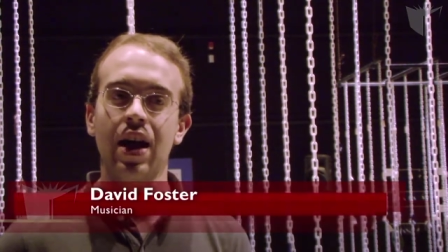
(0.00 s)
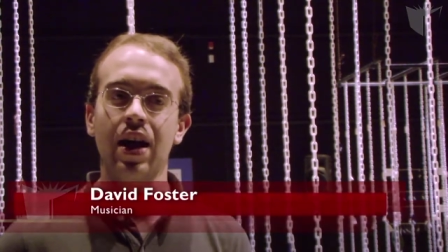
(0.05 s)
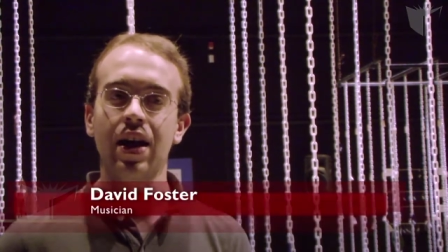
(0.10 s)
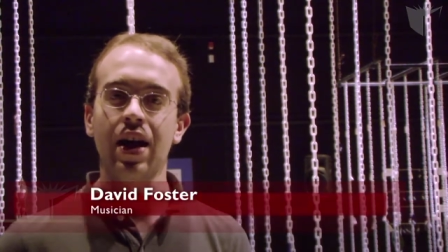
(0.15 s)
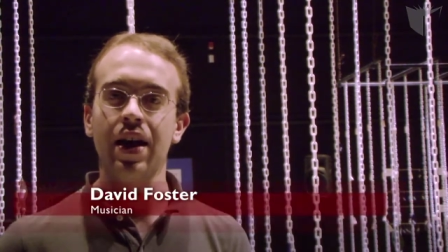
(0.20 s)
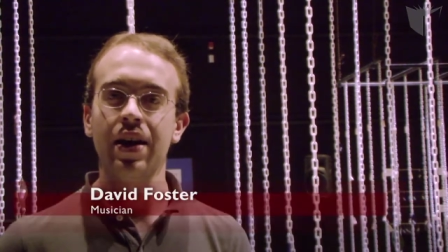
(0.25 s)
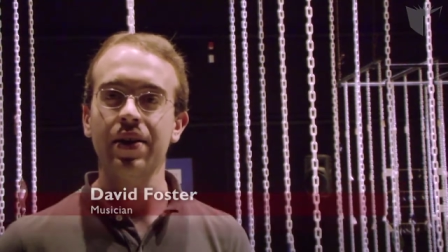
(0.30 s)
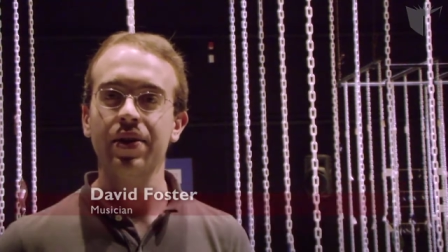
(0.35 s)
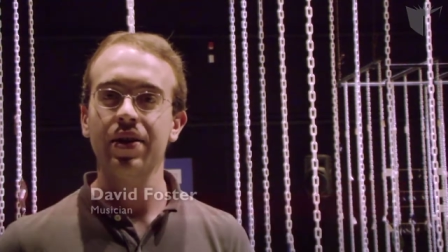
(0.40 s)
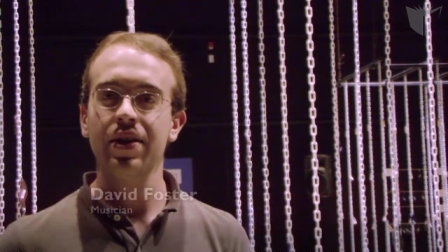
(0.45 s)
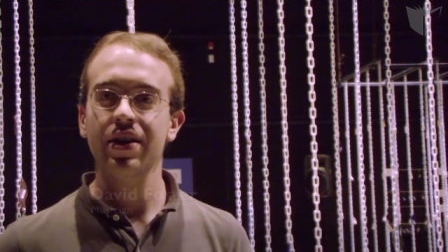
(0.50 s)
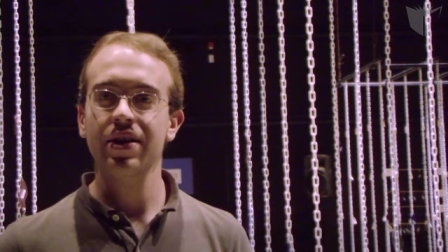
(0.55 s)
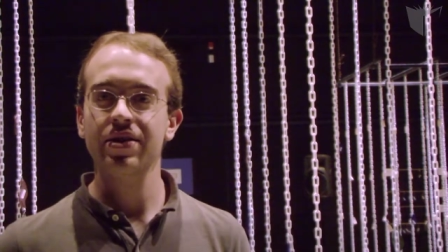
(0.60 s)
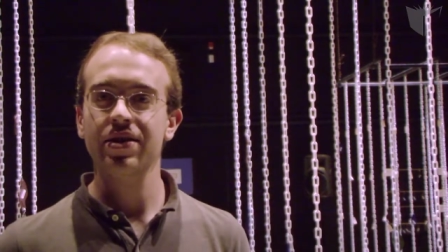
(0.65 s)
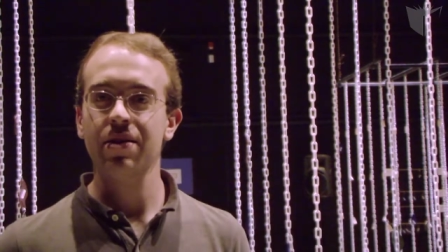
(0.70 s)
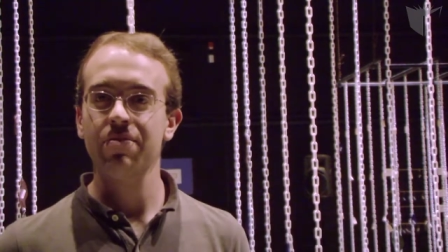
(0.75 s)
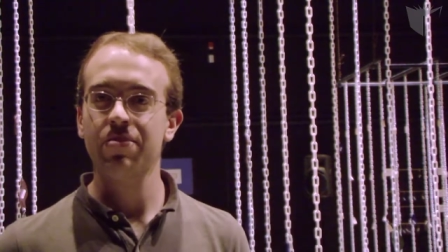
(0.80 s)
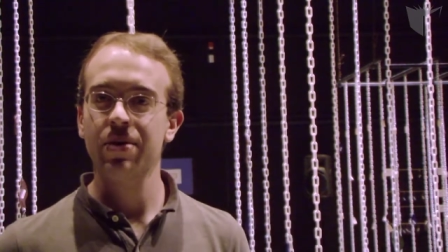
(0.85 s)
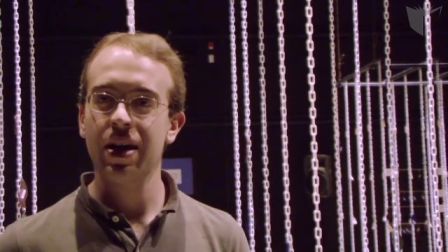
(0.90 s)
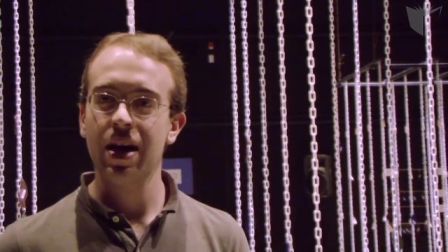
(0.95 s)
anything
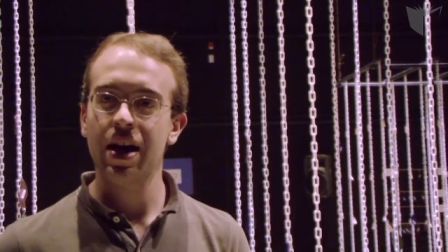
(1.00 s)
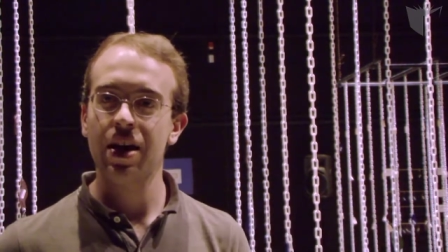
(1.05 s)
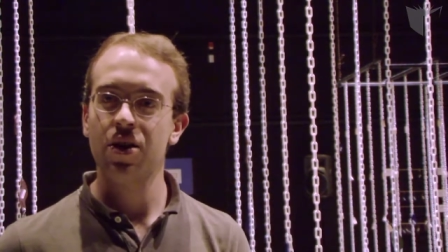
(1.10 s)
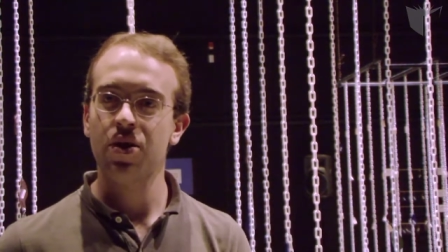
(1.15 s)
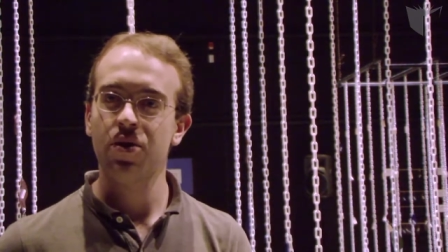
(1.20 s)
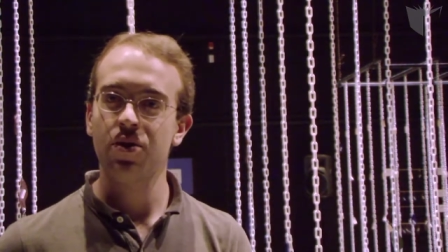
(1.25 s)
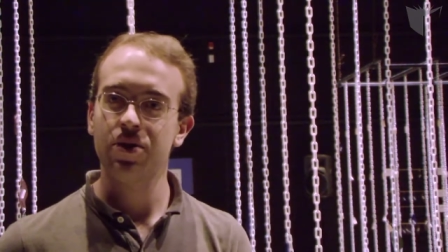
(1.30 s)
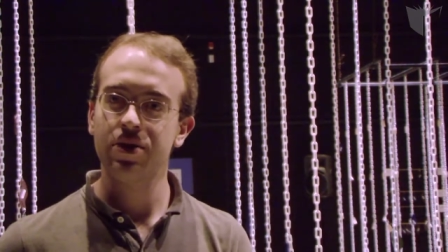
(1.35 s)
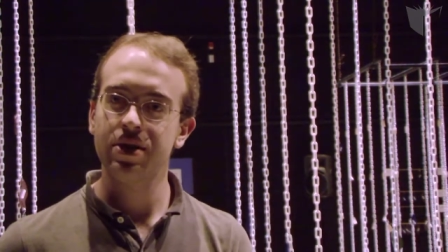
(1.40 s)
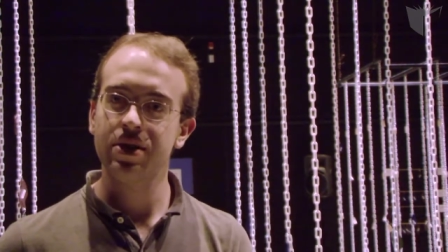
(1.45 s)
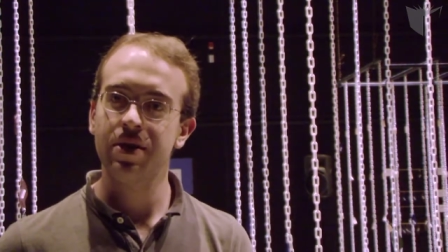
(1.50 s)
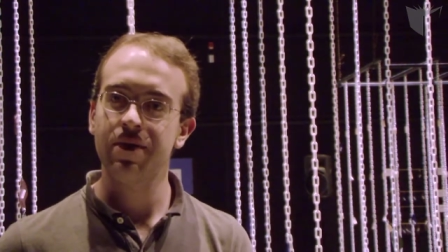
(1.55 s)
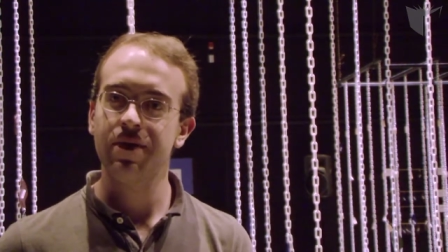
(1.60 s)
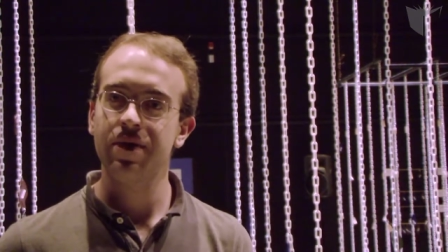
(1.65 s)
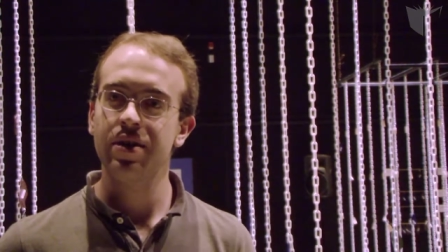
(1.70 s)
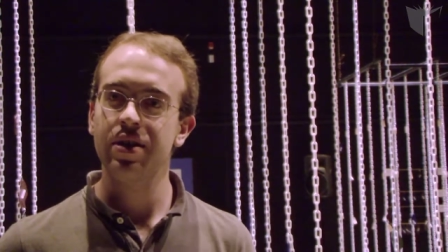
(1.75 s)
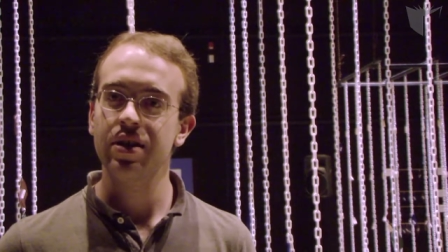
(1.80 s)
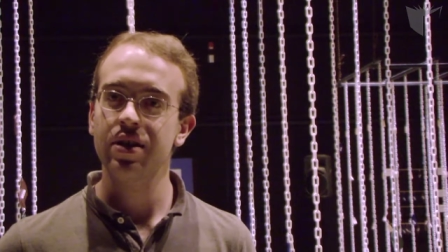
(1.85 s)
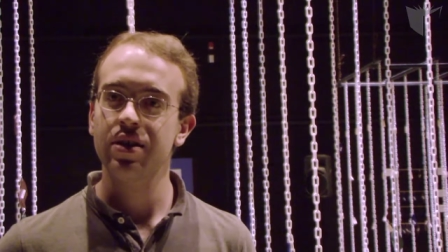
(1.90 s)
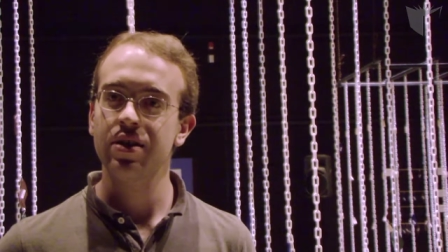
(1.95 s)
except piano and
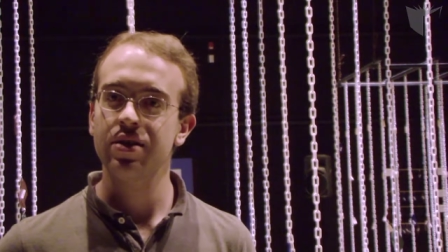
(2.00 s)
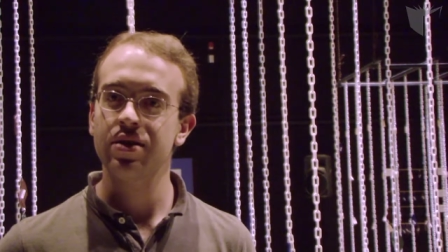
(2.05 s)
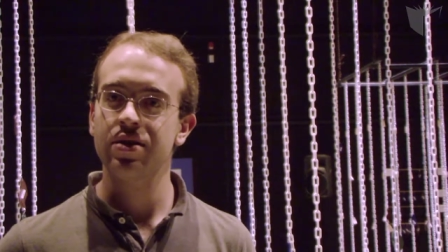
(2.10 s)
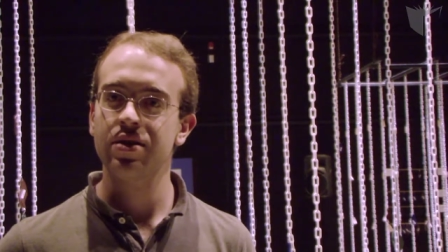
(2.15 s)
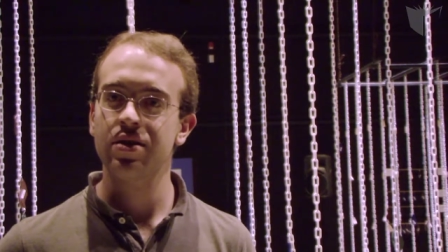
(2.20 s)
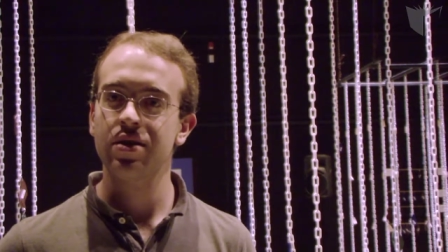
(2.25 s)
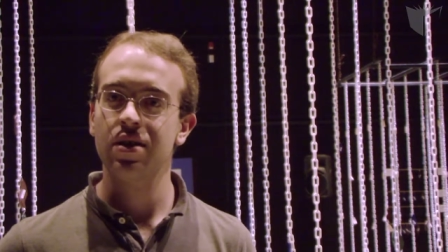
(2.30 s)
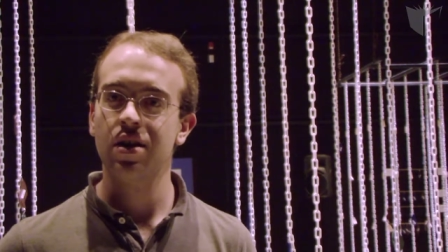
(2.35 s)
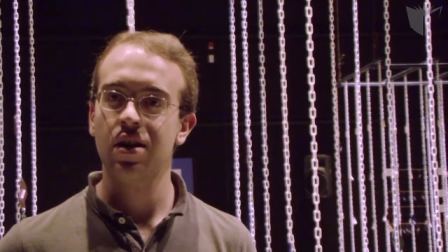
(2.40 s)
symphonies.